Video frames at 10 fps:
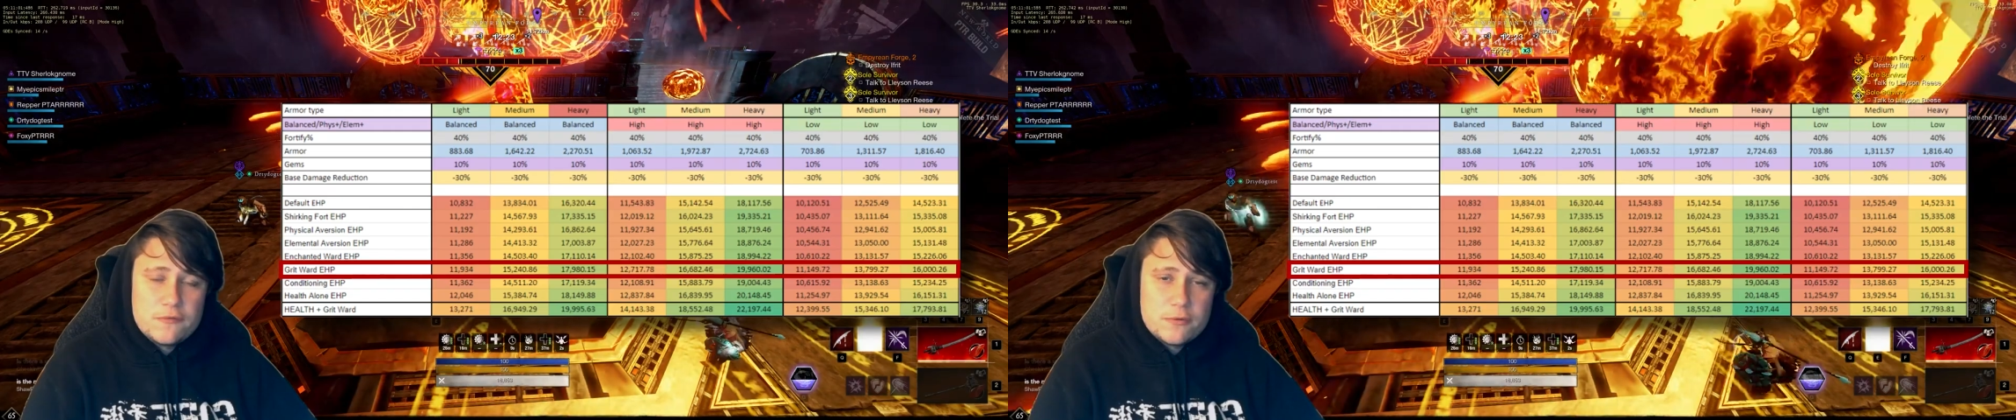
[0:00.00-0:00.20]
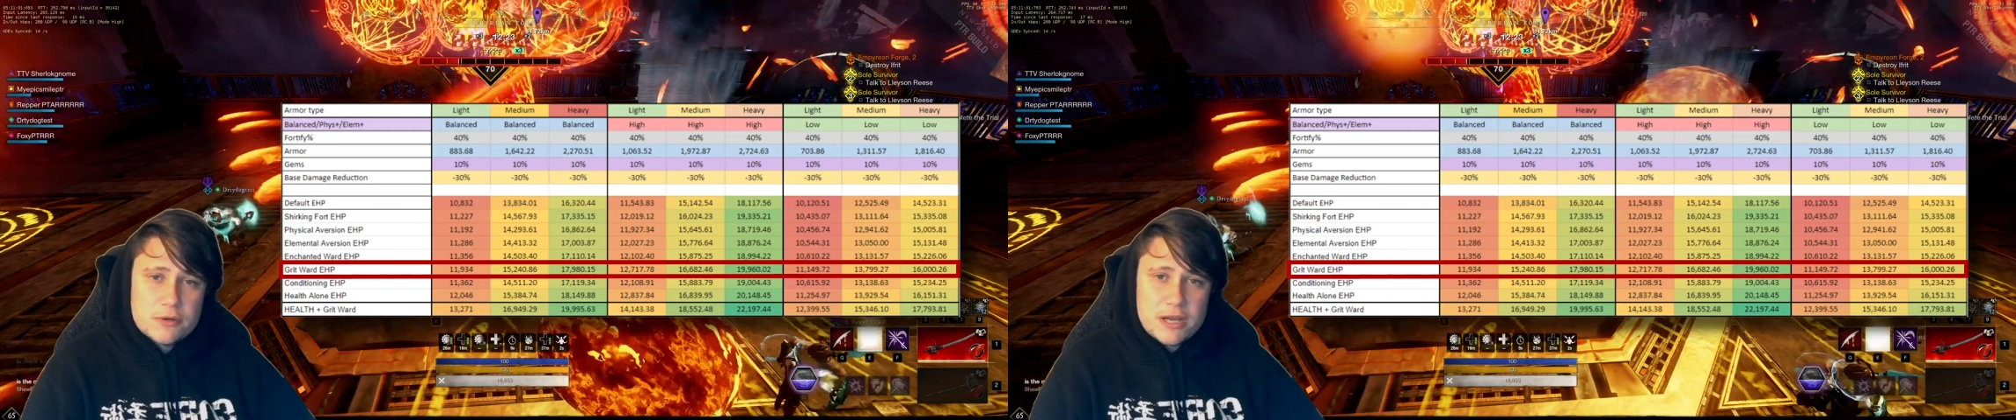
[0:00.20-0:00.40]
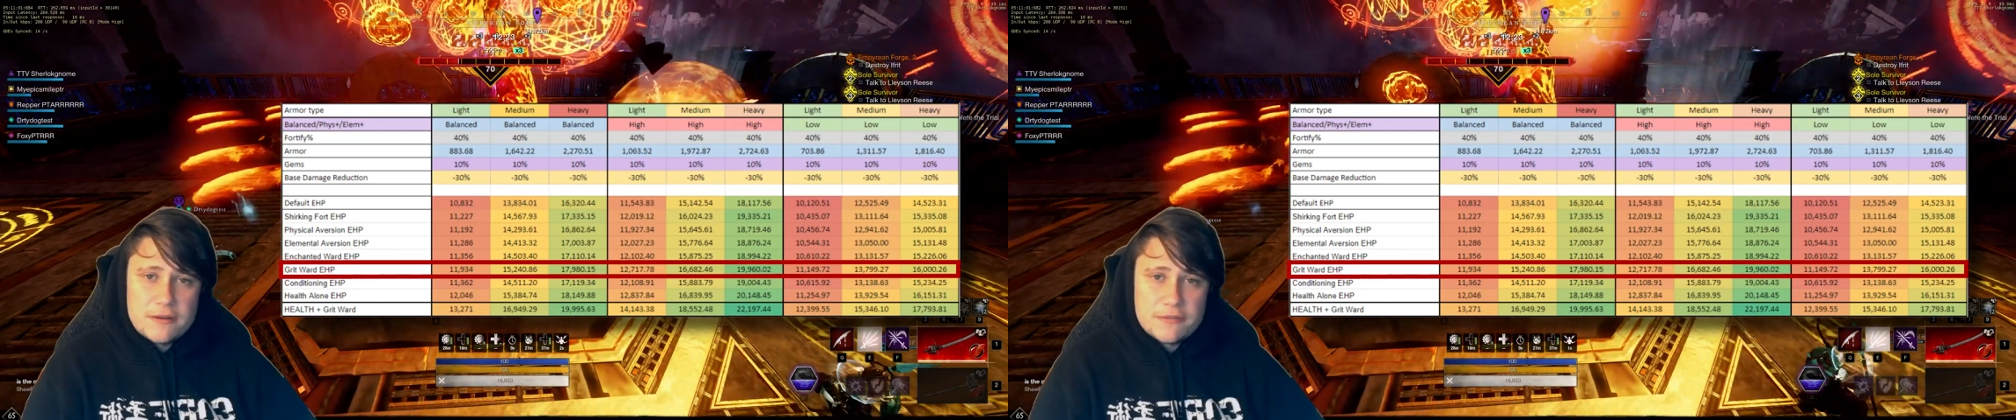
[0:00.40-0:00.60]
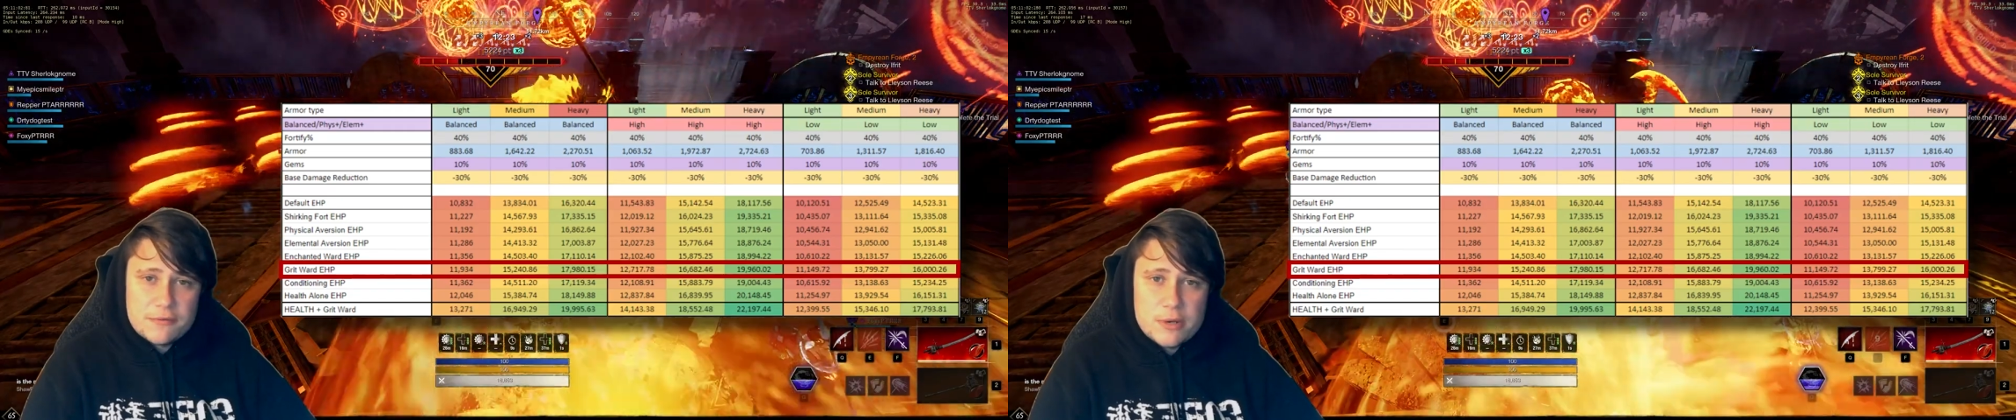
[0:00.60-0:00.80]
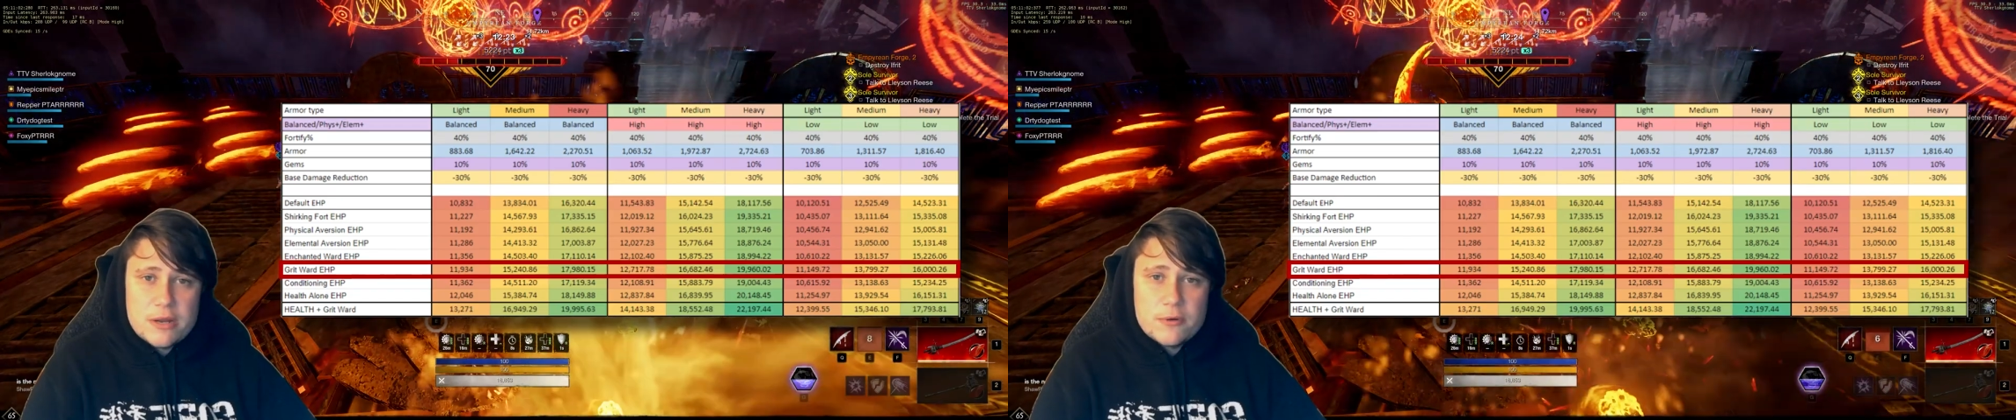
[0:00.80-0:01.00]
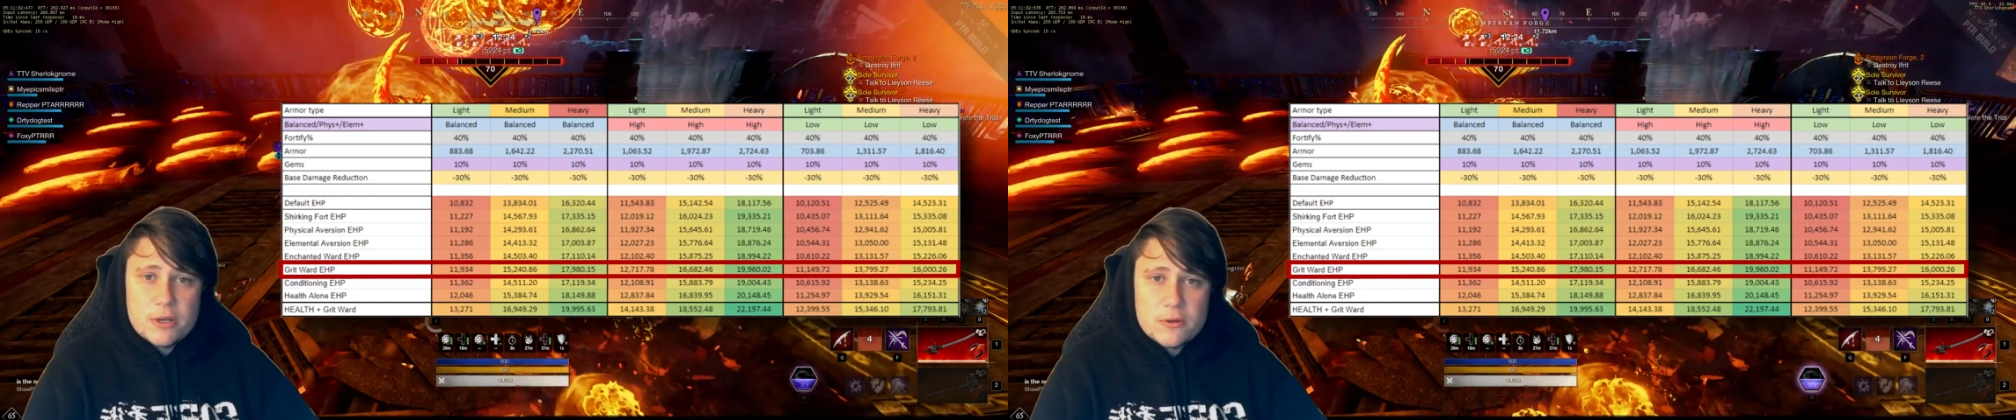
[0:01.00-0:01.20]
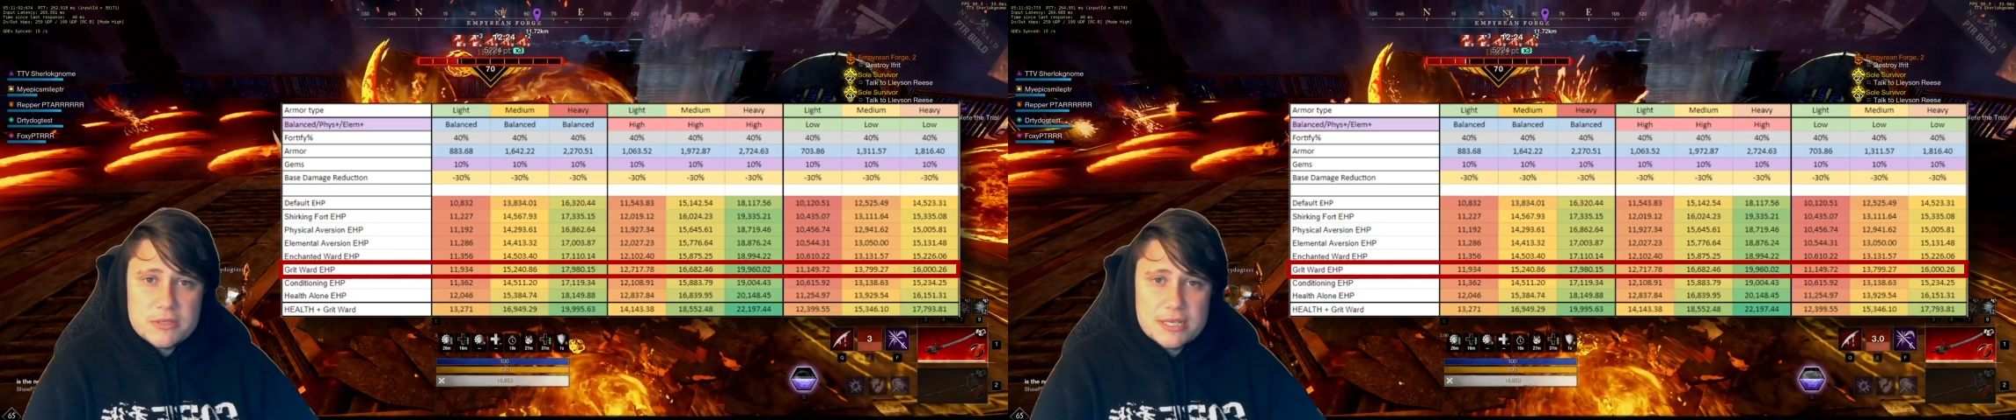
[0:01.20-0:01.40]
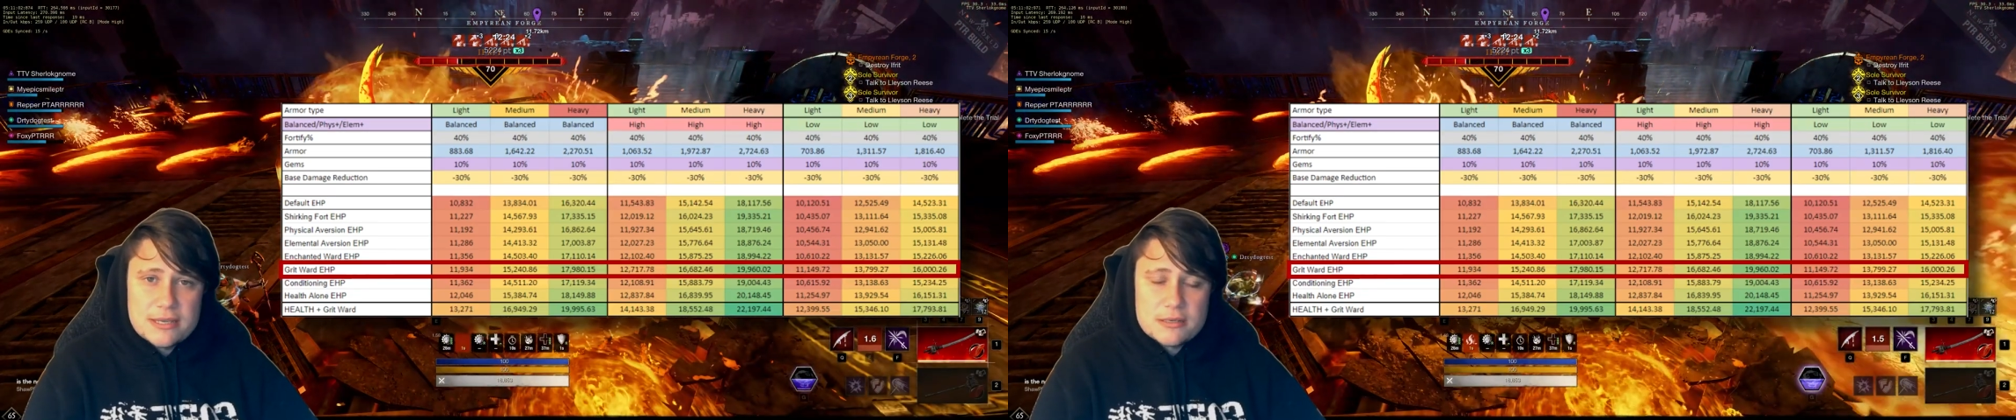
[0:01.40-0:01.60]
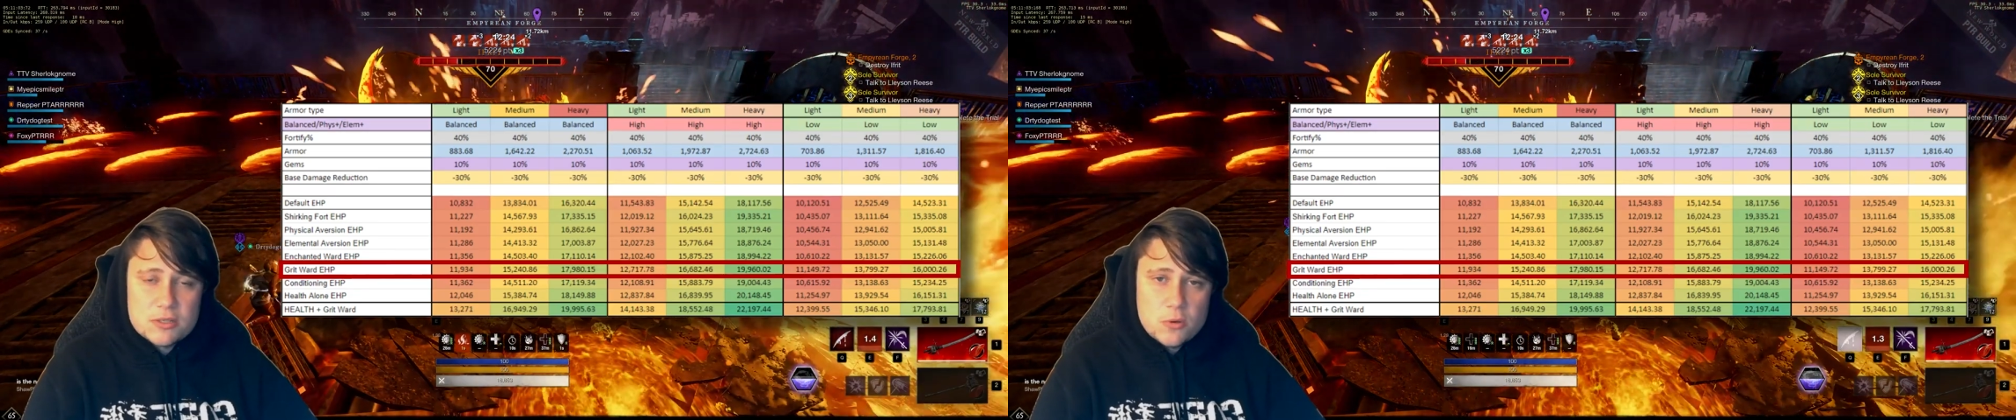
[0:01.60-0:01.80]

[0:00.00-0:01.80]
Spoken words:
for kind of 300 con tanks